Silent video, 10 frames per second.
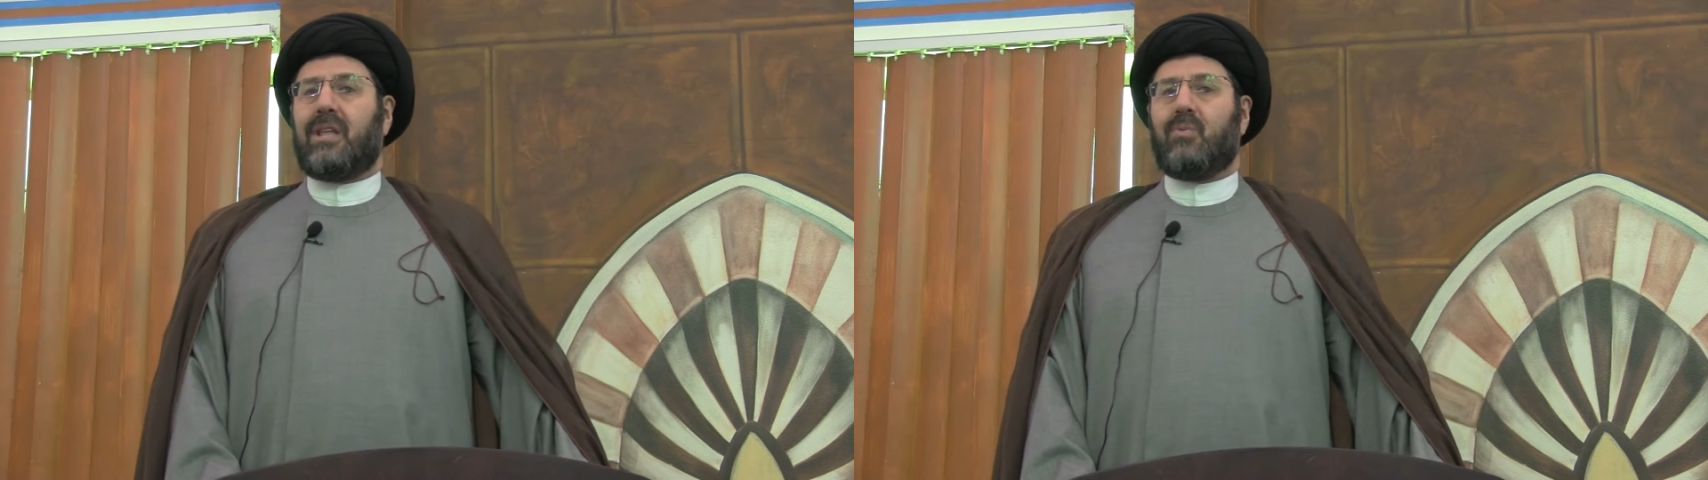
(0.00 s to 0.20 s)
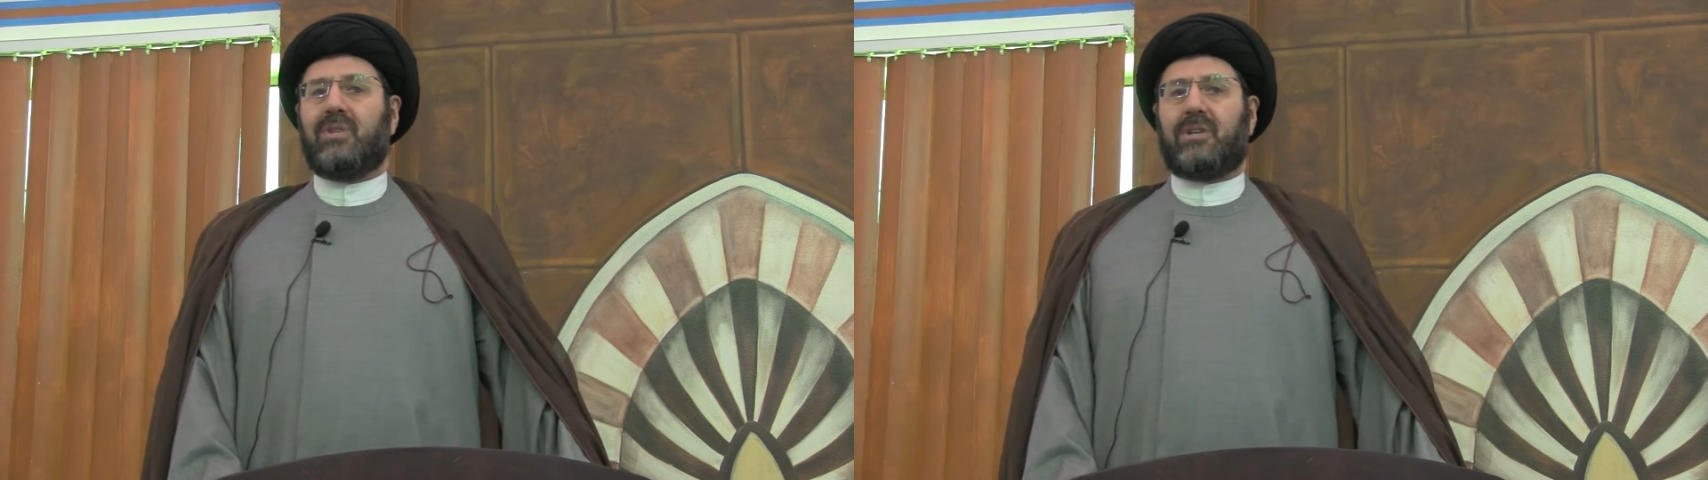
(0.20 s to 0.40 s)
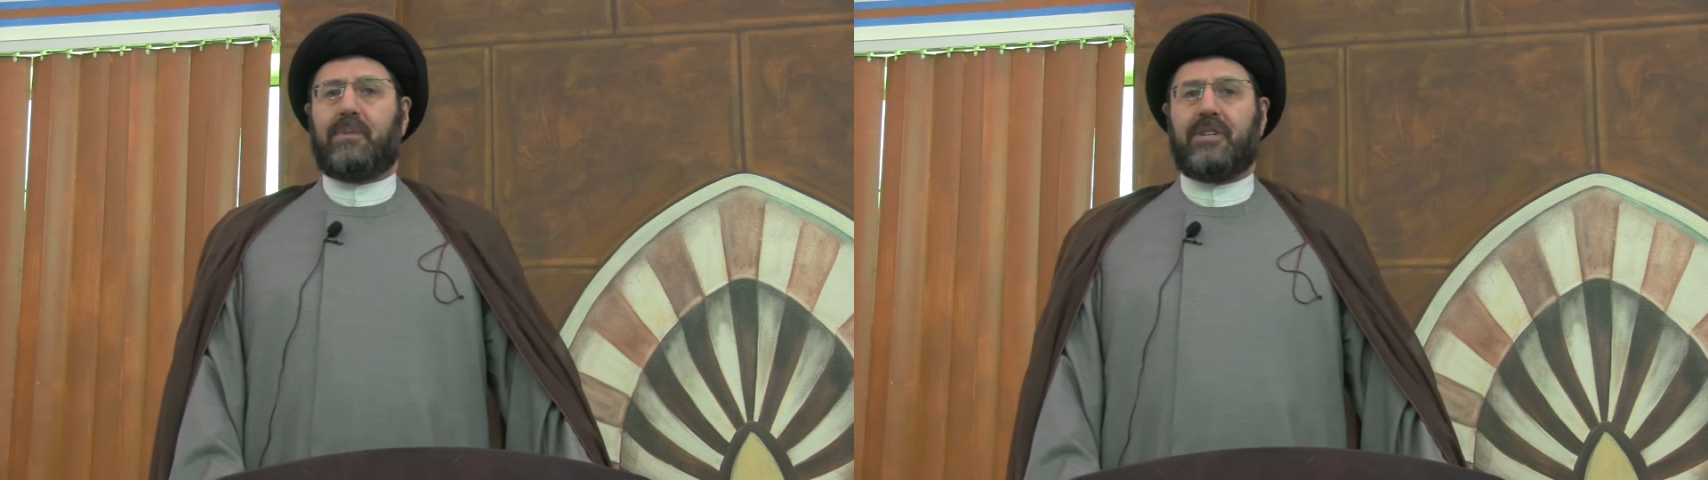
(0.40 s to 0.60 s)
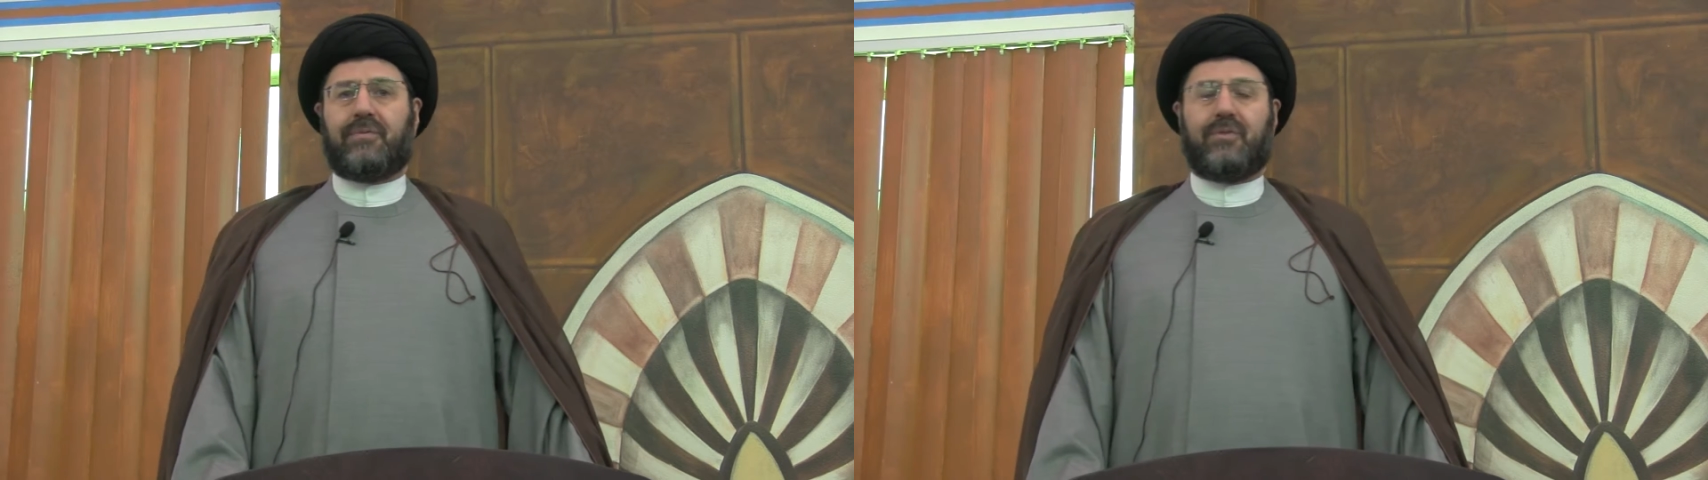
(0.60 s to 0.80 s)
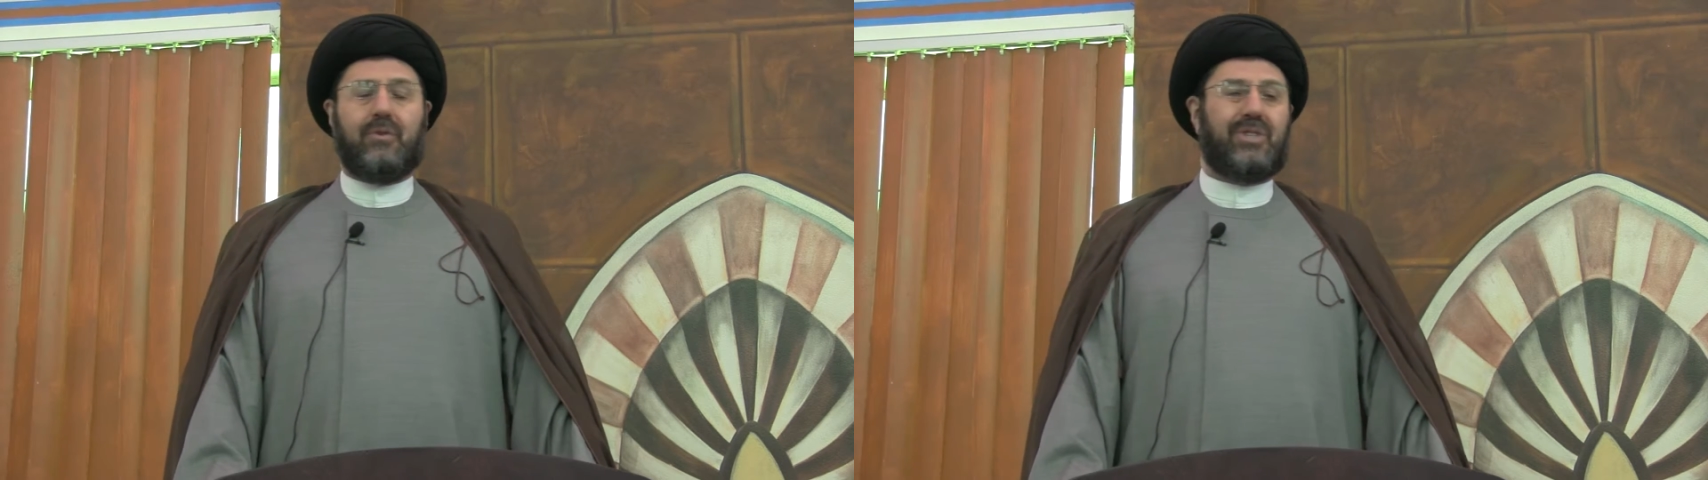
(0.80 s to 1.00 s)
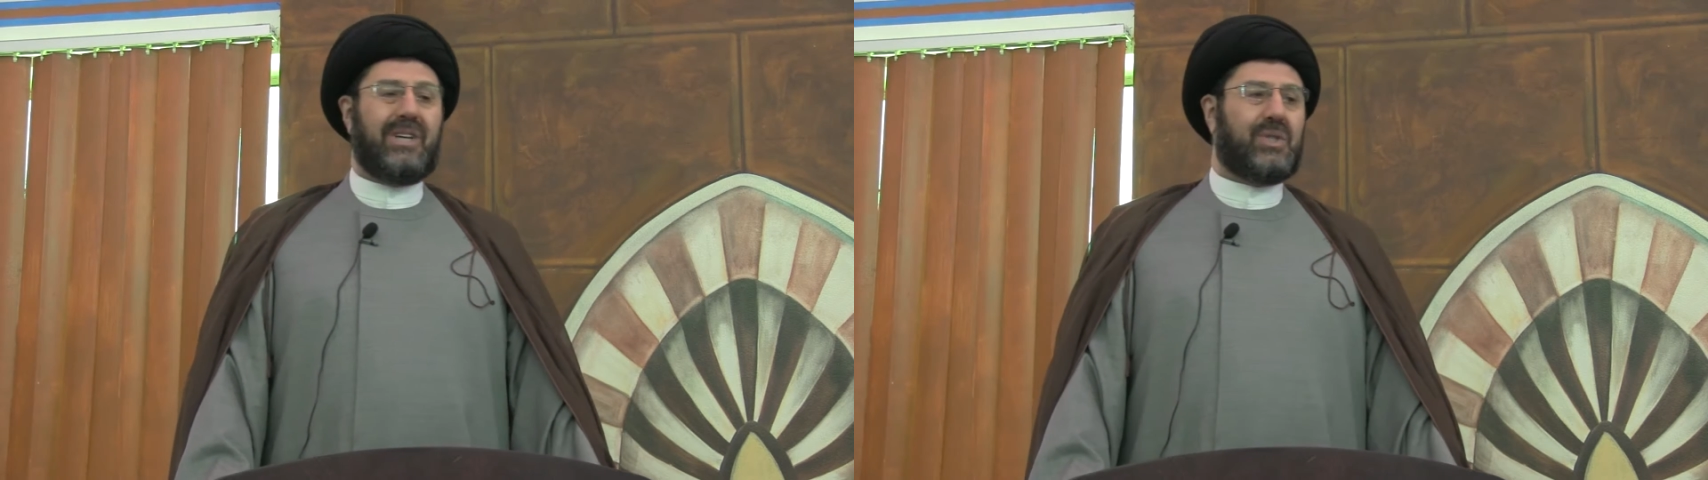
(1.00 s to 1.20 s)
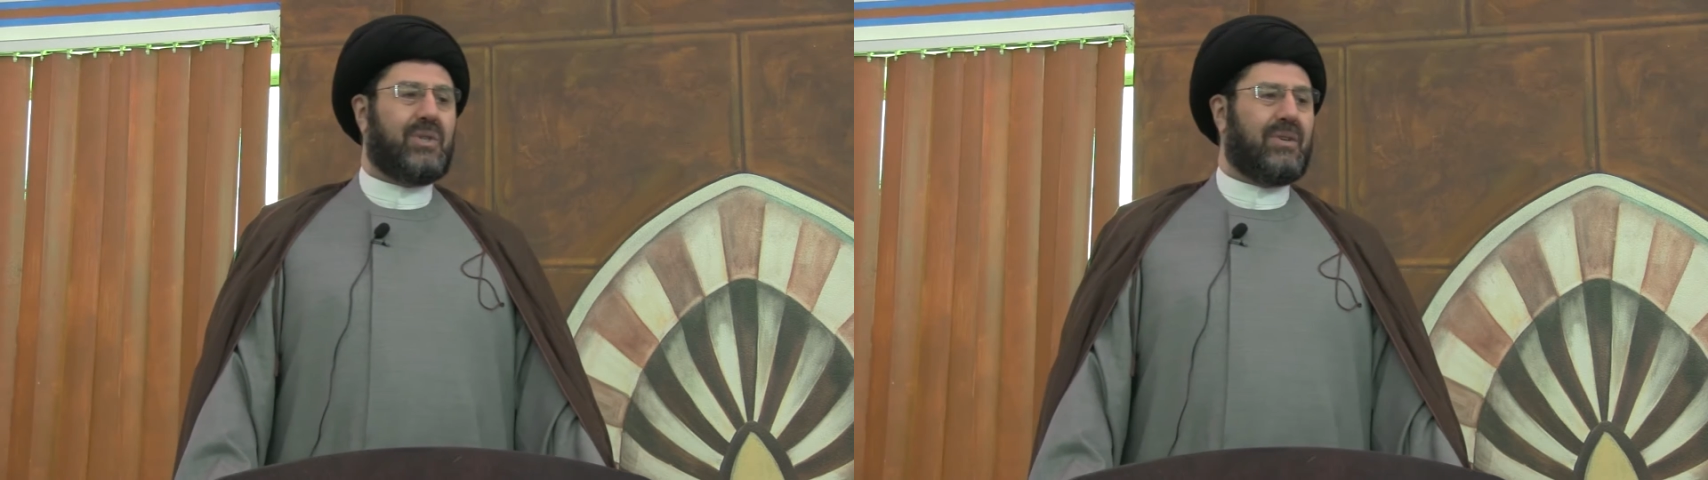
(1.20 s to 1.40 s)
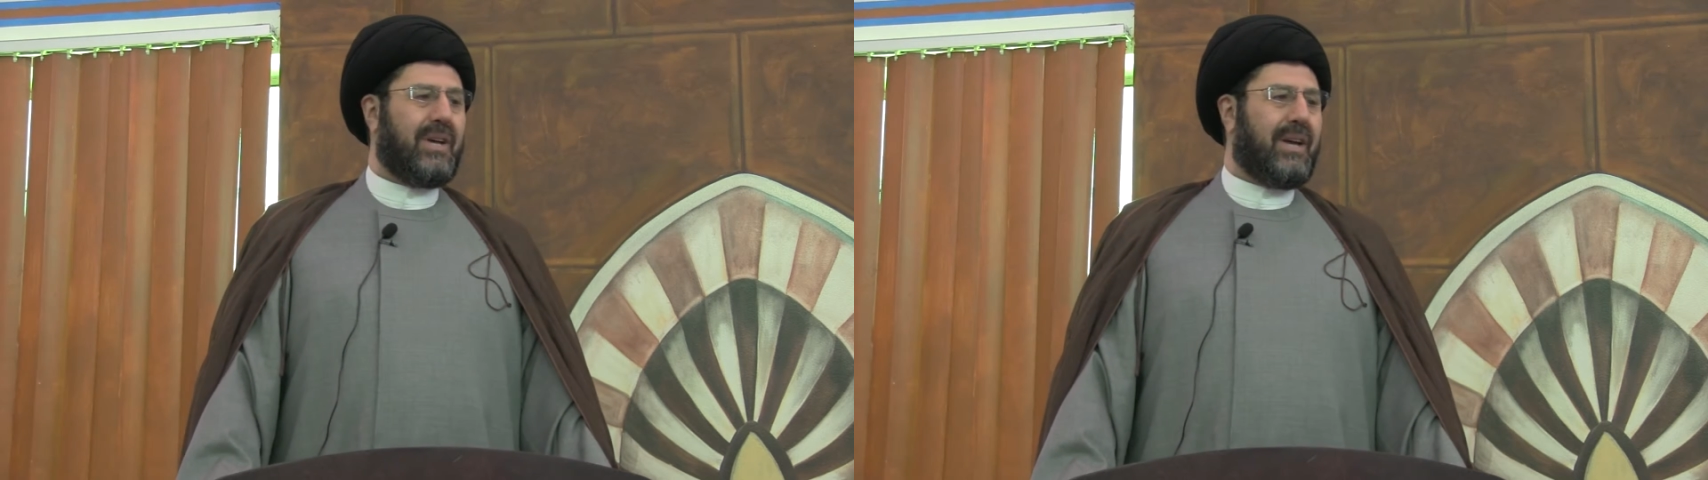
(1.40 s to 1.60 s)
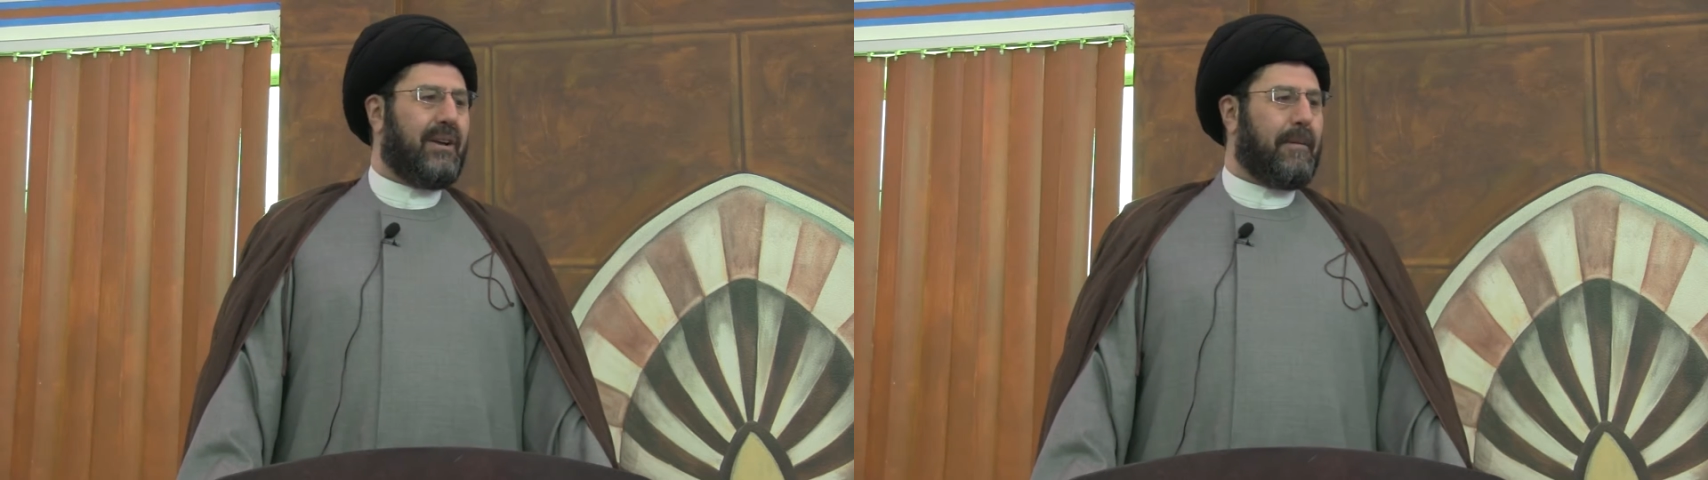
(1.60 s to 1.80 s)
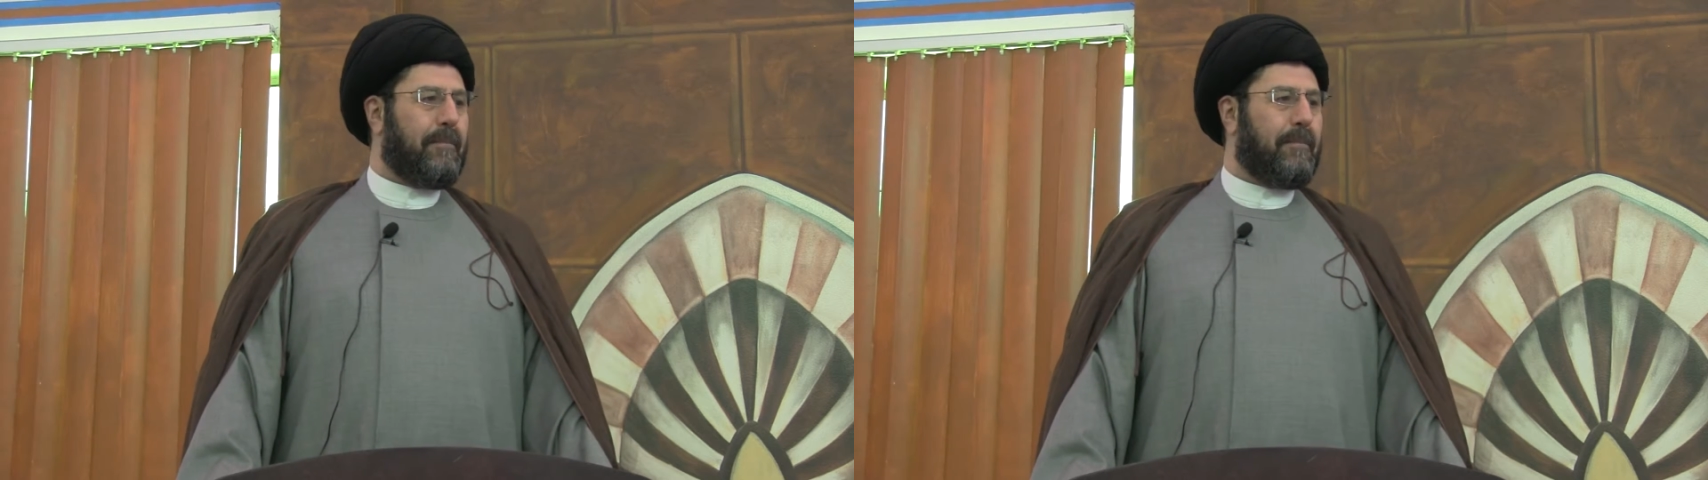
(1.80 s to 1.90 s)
there was a piece of news yesterday